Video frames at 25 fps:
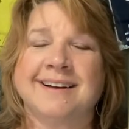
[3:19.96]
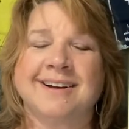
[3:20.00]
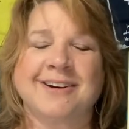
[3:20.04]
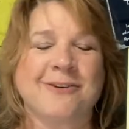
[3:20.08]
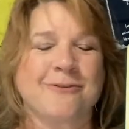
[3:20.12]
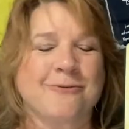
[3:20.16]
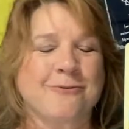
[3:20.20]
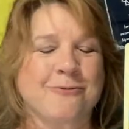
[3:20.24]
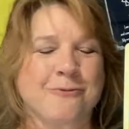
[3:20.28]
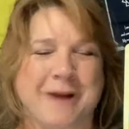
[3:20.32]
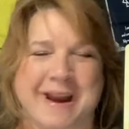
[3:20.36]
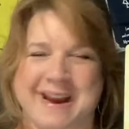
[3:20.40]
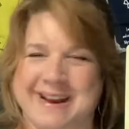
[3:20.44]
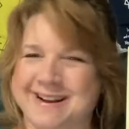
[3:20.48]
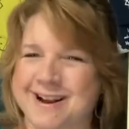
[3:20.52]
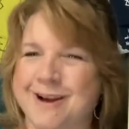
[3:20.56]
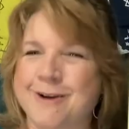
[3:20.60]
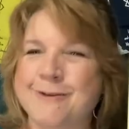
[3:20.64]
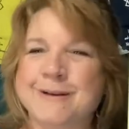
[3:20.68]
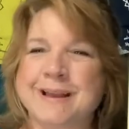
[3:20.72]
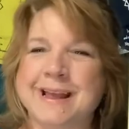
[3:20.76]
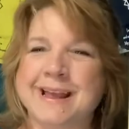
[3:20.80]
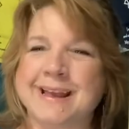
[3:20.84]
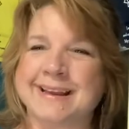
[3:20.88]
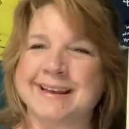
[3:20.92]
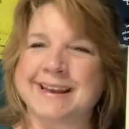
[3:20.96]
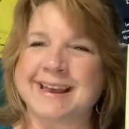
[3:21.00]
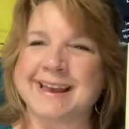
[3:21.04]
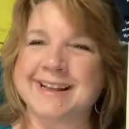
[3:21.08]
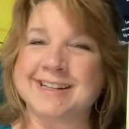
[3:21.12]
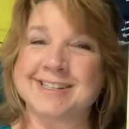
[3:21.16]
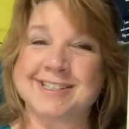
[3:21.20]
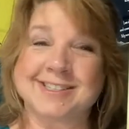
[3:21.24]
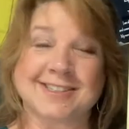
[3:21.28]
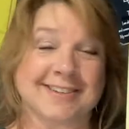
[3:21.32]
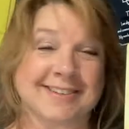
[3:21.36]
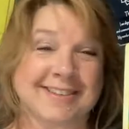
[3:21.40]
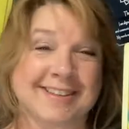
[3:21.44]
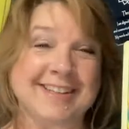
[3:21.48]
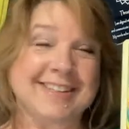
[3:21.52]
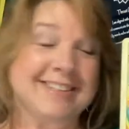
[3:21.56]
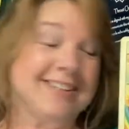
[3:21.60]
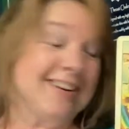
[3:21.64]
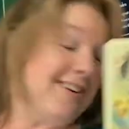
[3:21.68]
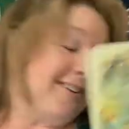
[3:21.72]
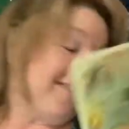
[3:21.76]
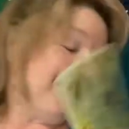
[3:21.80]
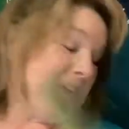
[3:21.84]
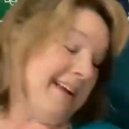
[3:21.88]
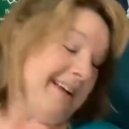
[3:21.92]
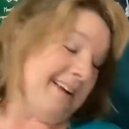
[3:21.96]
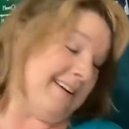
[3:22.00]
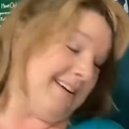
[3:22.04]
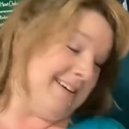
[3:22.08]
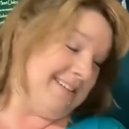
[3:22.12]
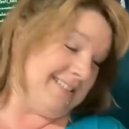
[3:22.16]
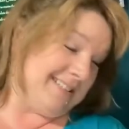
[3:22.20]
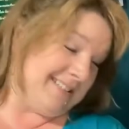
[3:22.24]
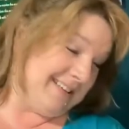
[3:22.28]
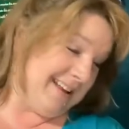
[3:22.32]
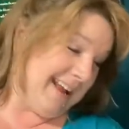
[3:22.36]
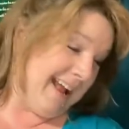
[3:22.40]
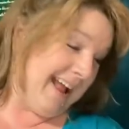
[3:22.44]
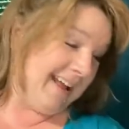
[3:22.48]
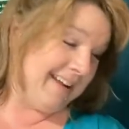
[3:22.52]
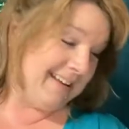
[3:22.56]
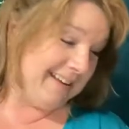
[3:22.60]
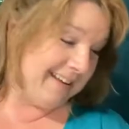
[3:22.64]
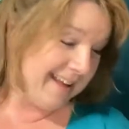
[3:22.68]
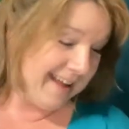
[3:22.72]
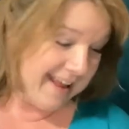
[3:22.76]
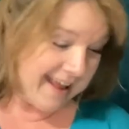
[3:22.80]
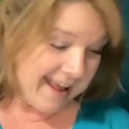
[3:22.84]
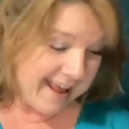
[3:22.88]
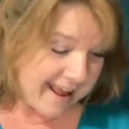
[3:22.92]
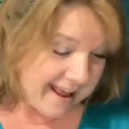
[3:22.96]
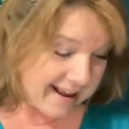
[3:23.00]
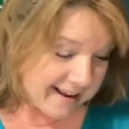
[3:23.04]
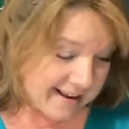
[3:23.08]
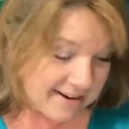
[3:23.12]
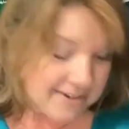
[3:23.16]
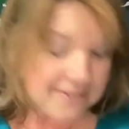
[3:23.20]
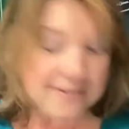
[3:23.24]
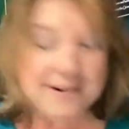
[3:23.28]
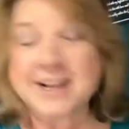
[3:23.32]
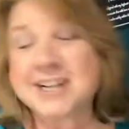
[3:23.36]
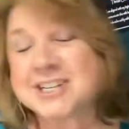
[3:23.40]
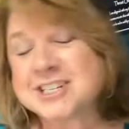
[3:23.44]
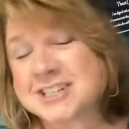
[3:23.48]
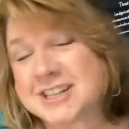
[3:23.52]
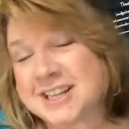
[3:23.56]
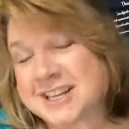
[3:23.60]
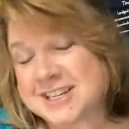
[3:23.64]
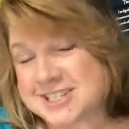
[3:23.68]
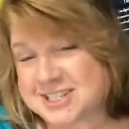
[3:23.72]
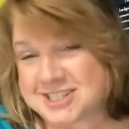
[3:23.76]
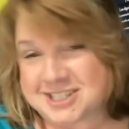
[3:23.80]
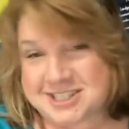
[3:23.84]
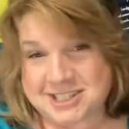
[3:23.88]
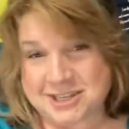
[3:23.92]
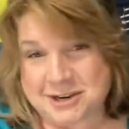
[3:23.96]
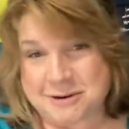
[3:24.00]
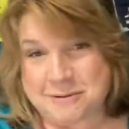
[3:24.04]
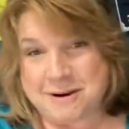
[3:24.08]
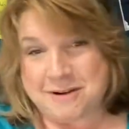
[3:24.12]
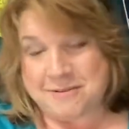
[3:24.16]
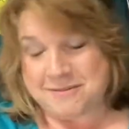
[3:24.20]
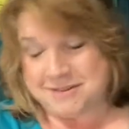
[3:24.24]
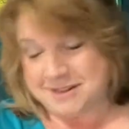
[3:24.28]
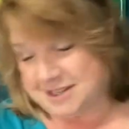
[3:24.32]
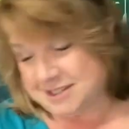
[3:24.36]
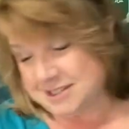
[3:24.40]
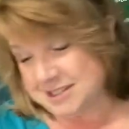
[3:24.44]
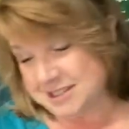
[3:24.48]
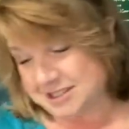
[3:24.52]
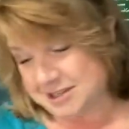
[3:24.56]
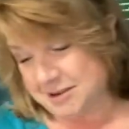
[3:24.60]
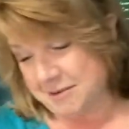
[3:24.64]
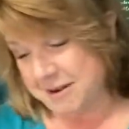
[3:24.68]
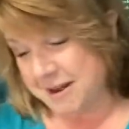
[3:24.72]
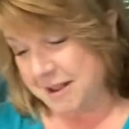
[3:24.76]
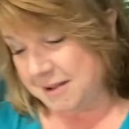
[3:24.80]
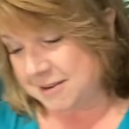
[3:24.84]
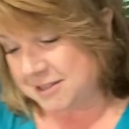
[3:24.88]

Great. Okay, Cancer. These are great cards. I congratulations to whoever this is going